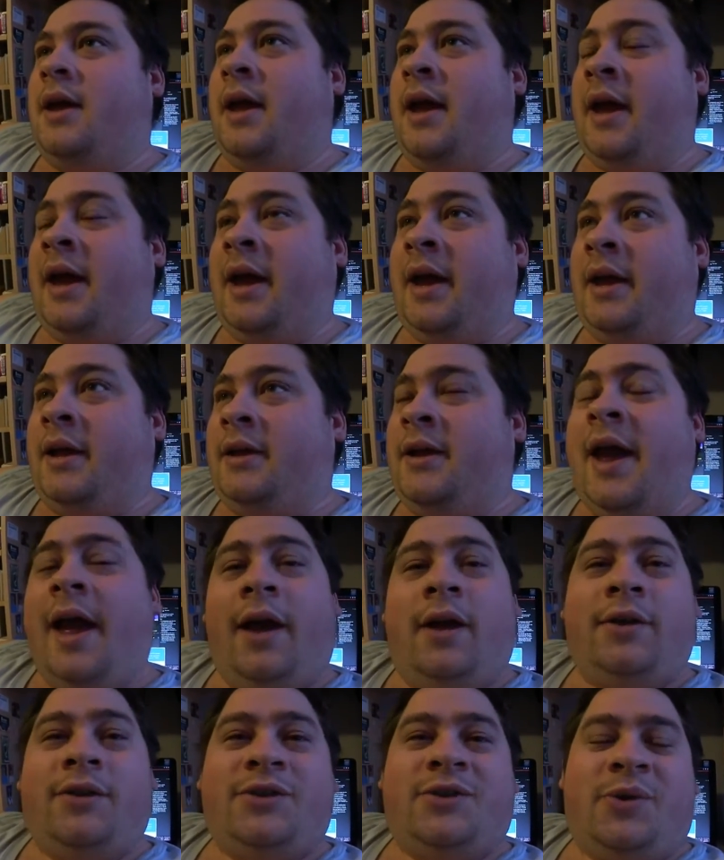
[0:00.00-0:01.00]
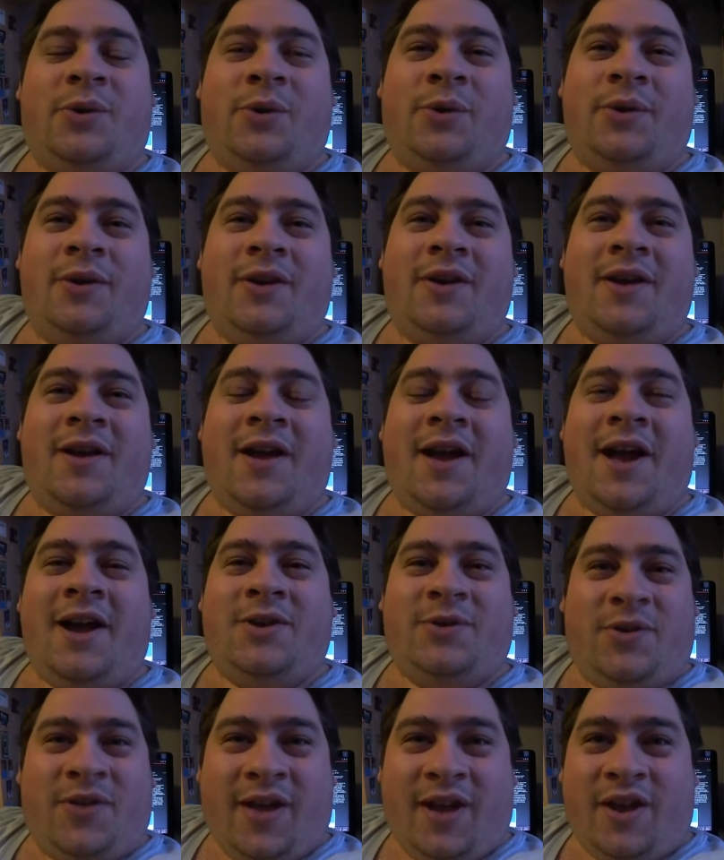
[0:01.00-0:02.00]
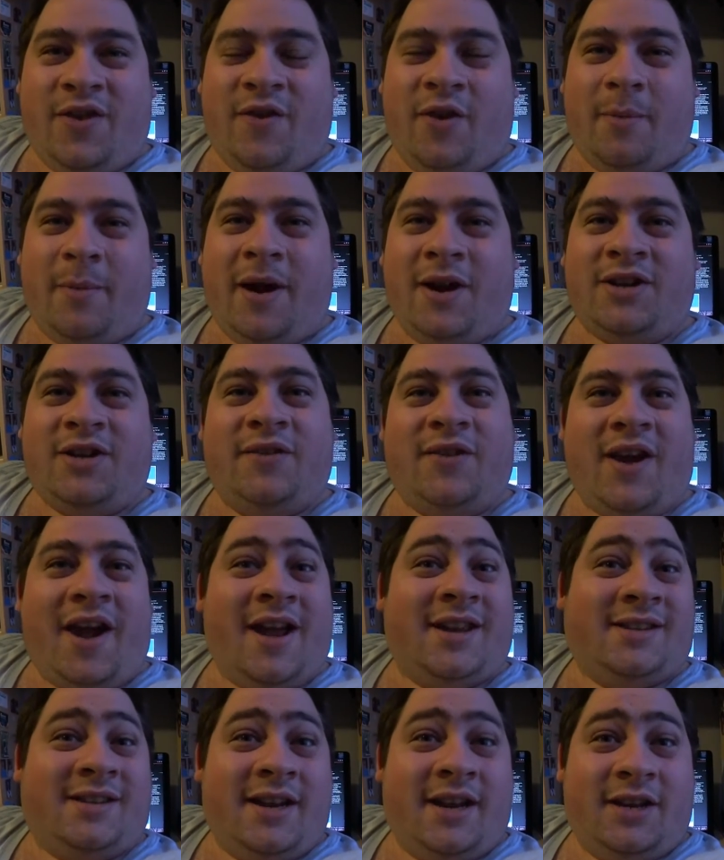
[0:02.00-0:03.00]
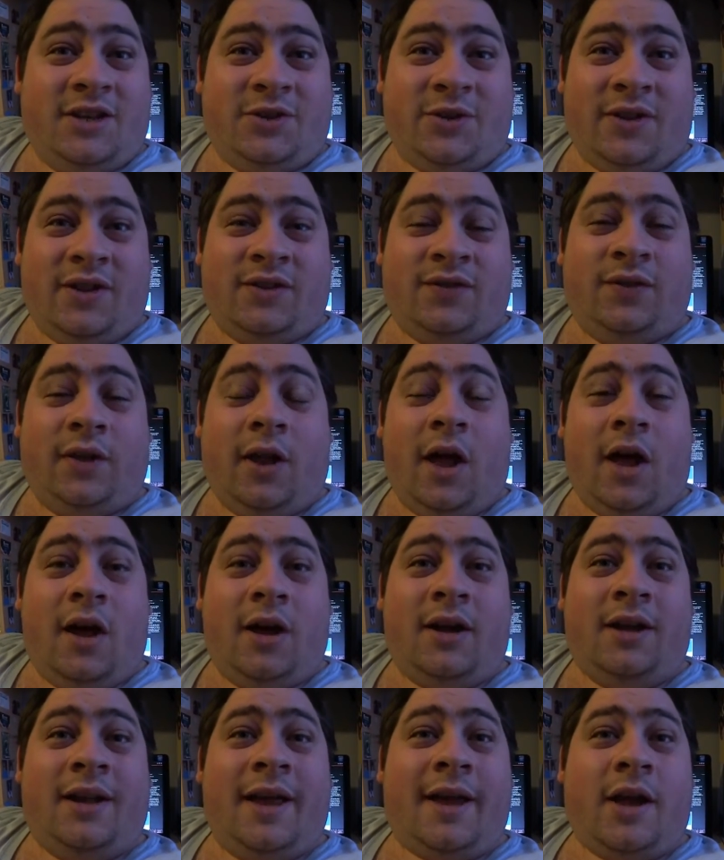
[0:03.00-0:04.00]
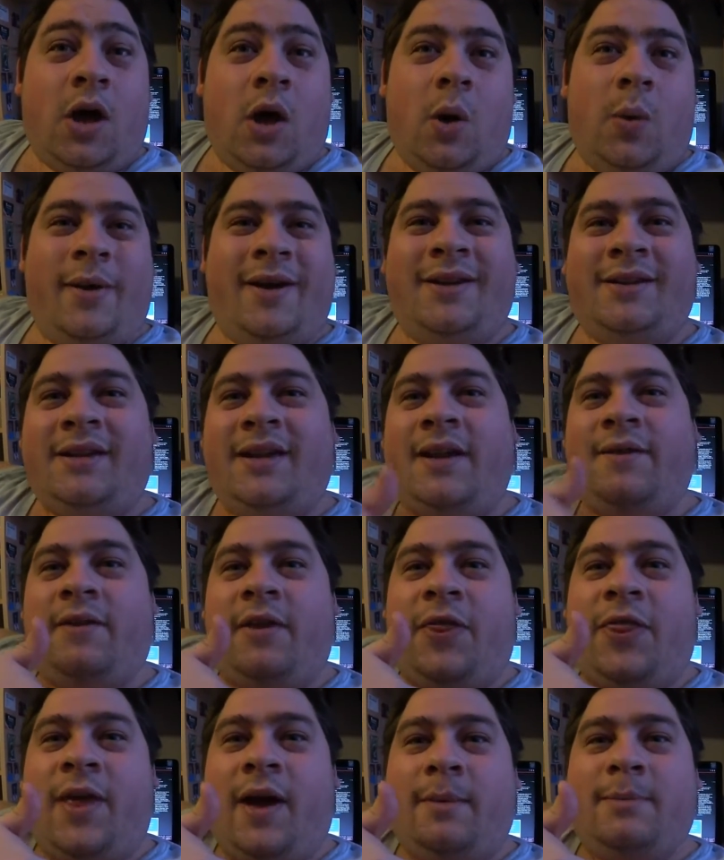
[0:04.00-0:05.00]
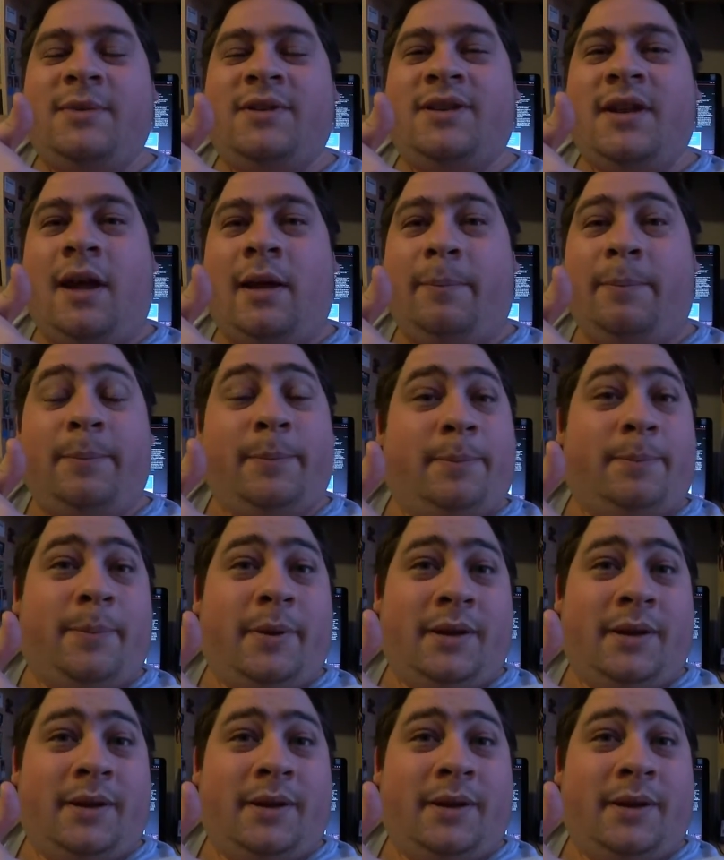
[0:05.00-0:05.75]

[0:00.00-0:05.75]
And yeah, so I do thank you very much. If you guys did enjoy this vlog, like always, give it a thumbs up.